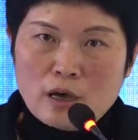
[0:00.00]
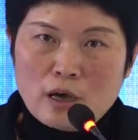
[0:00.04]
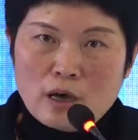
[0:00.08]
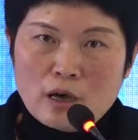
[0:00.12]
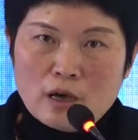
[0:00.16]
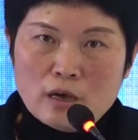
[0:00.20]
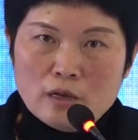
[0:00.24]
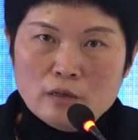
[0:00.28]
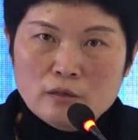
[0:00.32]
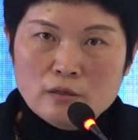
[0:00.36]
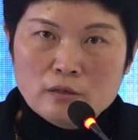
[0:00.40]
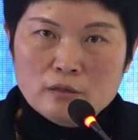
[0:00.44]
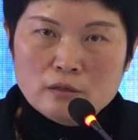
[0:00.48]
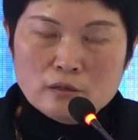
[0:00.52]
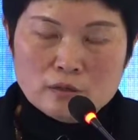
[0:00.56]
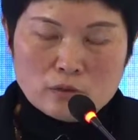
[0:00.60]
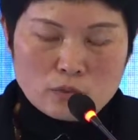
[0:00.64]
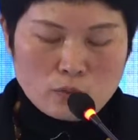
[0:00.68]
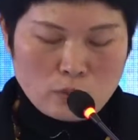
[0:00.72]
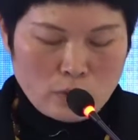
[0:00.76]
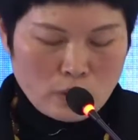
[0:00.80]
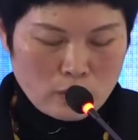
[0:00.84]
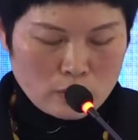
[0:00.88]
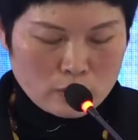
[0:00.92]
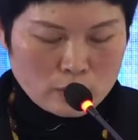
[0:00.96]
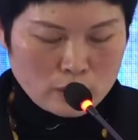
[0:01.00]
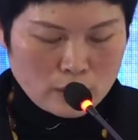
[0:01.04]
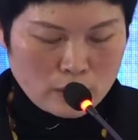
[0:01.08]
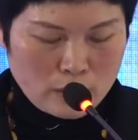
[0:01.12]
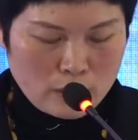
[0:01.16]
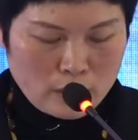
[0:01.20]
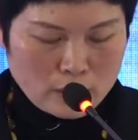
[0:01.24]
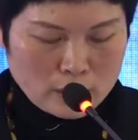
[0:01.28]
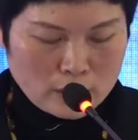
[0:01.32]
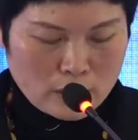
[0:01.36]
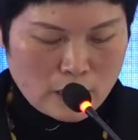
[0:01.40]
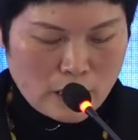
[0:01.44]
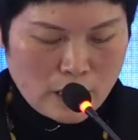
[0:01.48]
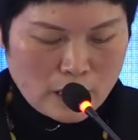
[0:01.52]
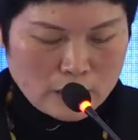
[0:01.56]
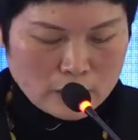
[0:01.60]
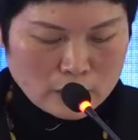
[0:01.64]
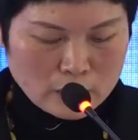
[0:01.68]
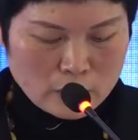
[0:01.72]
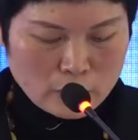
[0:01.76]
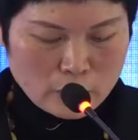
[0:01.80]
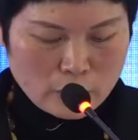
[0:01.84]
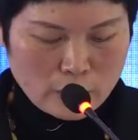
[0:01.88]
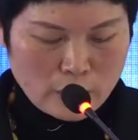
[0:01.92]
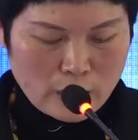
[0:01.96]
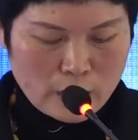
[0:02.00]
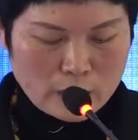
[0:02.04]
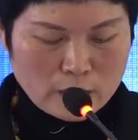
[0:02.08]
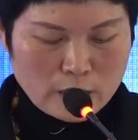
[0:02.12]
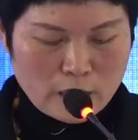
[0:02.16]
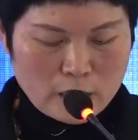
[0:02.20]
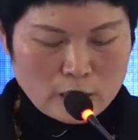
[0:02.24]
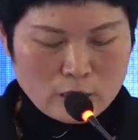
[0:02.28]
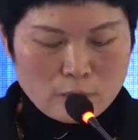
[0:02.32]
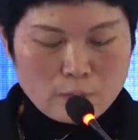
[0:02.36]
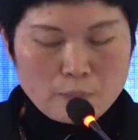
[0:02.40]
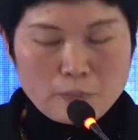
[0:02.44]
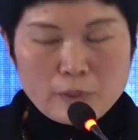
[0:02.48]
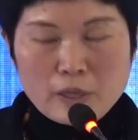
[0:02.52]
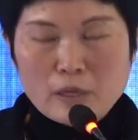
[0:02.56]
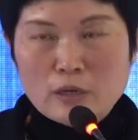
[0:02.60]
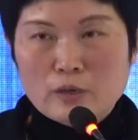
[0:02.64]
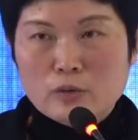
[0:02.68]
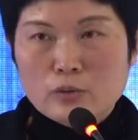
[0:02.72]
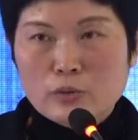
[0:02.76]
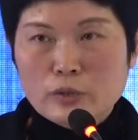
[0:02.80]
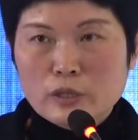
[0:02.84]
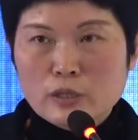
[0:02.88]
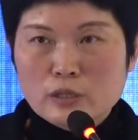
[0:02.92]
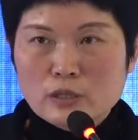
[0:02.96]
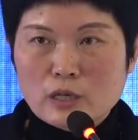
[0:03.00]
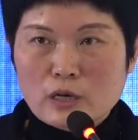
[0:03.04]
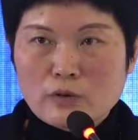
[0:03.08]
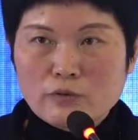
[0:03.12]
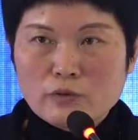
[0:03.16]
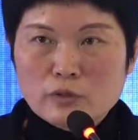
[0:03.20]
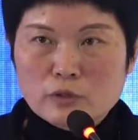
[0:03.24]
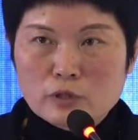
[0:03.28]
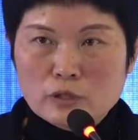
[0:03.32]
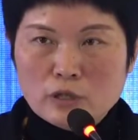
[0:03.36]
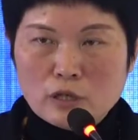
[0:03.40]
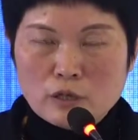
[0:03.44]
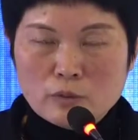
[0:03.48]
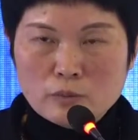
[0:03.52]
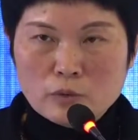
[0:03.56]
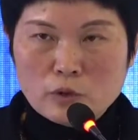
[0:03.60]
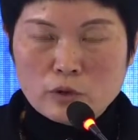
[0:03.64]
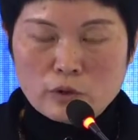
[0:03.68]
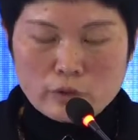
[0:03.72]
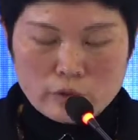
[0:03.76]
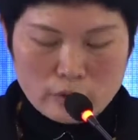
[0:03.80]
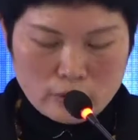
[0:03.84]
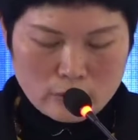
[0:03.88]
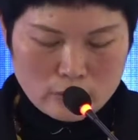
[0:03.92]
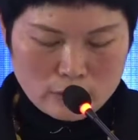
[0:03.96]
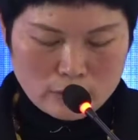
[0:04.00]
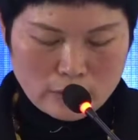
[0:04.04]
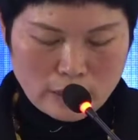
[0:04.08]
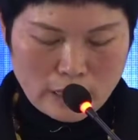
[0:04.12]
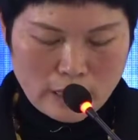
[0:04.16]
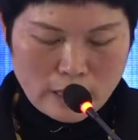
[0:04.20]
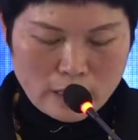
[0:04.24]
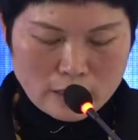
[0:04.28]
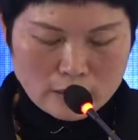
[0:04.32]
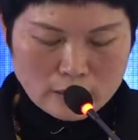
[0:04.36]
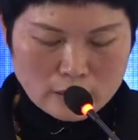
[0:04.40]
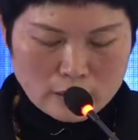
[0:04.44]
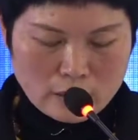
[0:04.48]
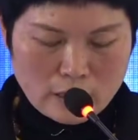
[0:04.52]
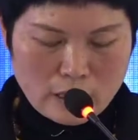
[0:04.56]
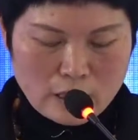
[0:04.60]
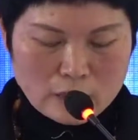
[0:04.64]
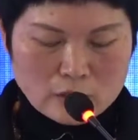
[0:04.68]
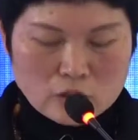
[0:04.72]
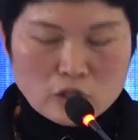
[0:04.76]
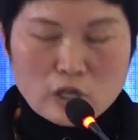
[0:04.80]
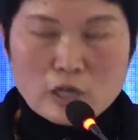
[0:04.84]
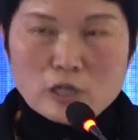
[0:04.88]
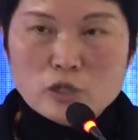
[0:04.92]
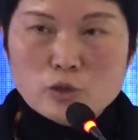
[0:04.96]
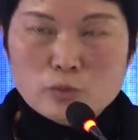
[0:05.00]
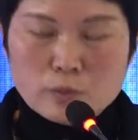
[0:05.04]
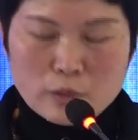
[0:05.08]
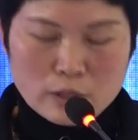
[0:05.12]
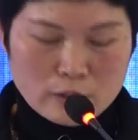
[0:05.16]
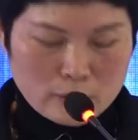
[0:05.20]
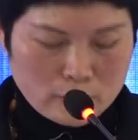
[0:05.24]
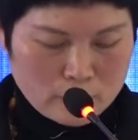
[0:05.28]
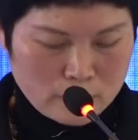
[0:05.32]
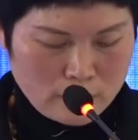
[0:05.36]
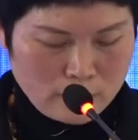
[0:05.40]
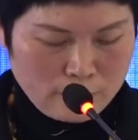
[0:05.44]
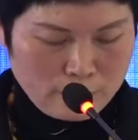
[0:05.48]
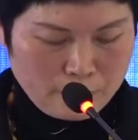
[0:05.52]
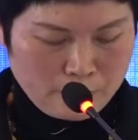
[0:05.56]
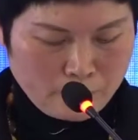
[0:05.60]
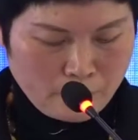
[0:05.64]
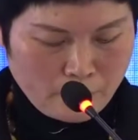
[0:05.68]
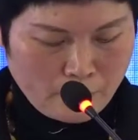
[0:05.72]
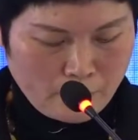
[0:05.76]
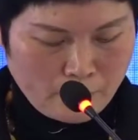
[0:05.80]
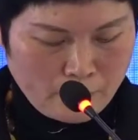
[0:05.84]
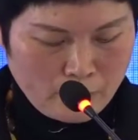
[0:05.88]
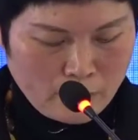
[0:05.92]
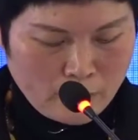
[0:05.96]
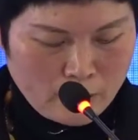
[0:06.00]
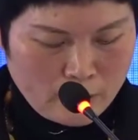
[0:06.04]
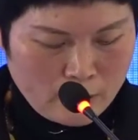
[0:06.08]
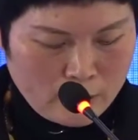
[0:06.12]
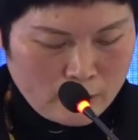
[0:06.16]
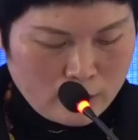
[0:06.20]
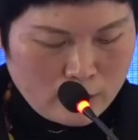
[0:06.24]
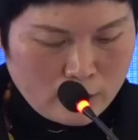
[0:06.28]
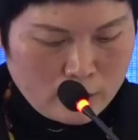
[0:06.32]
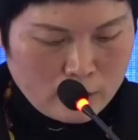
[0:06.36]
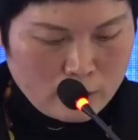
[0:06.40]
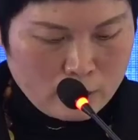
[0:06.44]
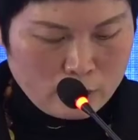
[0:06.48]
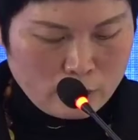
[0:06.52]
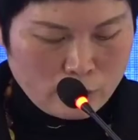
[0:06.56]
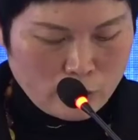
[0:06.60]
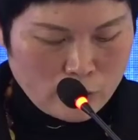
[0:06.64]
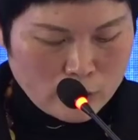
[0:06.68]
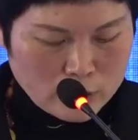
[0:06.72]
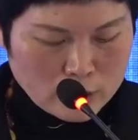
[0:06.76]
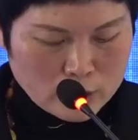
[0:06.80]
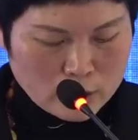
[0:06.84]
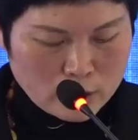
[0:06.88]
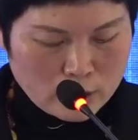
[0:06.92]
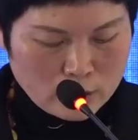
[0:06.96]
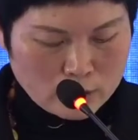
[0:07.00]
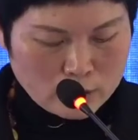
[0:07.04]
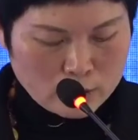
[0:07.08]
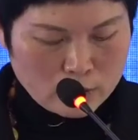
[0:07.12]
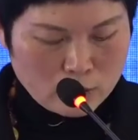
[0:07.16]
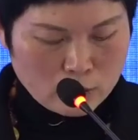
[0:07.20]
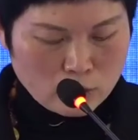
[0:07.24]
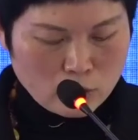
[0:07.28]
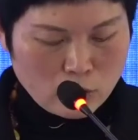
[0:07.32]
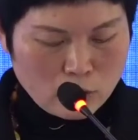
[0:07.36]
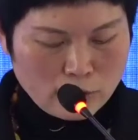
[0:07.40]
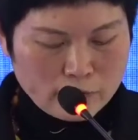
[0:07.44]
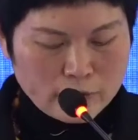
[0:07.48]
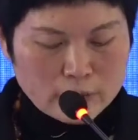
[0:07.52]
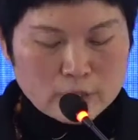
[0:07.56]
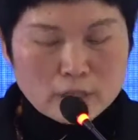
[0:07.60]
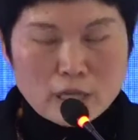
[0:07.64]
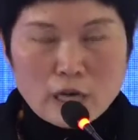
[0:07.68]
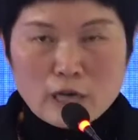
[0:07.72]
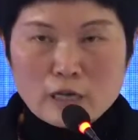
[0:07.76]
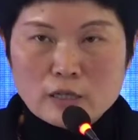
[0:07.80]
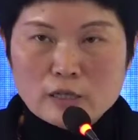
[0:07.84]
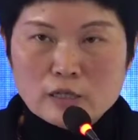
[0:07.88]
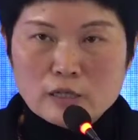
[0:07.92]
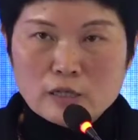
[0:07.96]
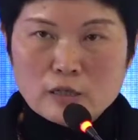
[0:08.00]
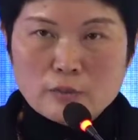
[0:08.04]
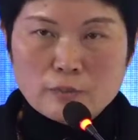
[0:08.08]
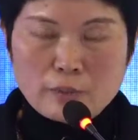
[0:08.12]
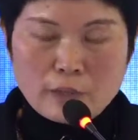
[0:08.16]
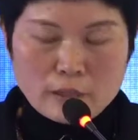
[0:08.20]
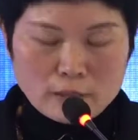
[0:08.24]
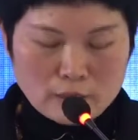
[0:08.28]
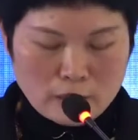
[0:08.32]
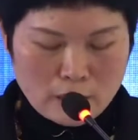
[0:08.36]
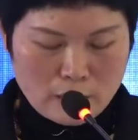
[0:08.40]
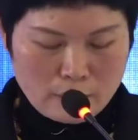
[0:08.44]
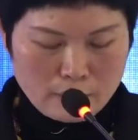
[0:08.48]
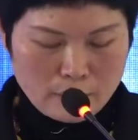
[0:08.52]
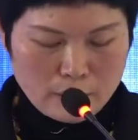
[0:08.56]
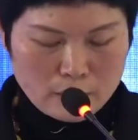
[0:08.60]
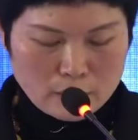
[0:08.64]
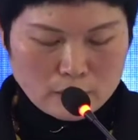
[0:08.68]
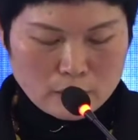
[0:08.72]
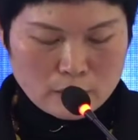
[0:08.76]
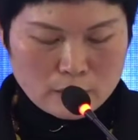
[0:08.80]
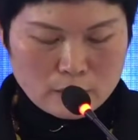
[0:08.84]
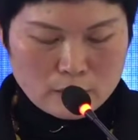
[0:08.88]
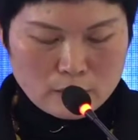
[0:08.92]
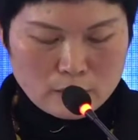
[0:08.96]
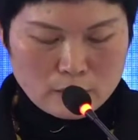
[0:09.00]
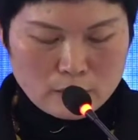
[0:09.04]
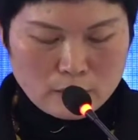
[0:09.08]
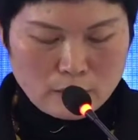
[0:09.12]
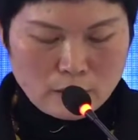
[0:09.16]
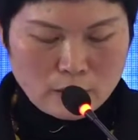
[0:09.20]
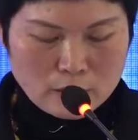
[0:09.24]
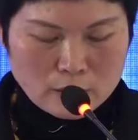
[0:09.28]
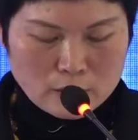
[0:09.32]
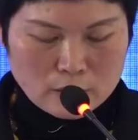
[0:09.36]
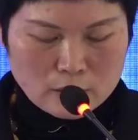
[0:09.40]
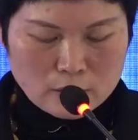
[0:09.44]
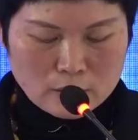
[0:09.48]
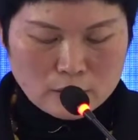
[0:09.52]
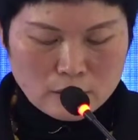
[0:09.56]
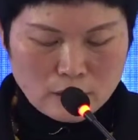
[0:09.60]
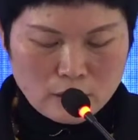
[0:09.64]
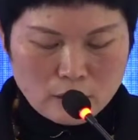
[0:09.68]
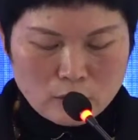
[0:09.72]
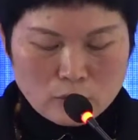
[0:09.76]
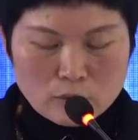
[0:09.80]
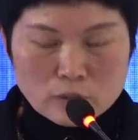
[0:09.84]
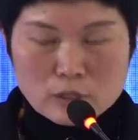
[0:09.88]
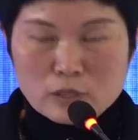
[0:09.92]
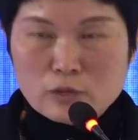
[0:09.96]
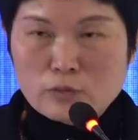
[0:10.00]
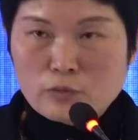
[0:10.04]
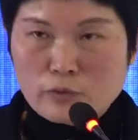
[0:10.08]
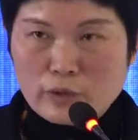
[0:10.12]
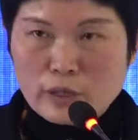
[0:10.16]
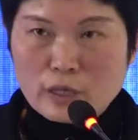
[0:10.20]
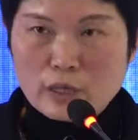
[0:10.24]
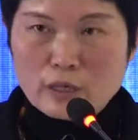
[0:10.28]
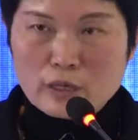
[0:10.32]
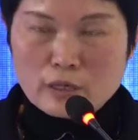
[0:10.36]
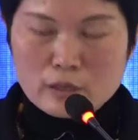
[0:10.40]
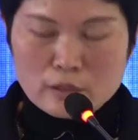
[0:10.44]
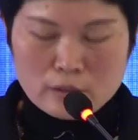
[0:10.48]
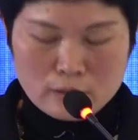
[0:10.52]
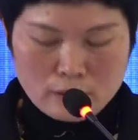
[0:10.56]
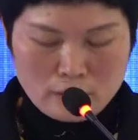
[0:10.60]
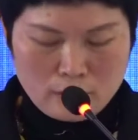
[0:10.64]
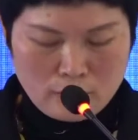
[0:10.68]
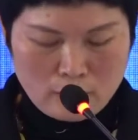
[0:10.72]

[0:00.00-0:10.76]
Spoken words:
and the world is entering another period of turmoil and adjustment. First, the COVID-19 pandemic is still severe.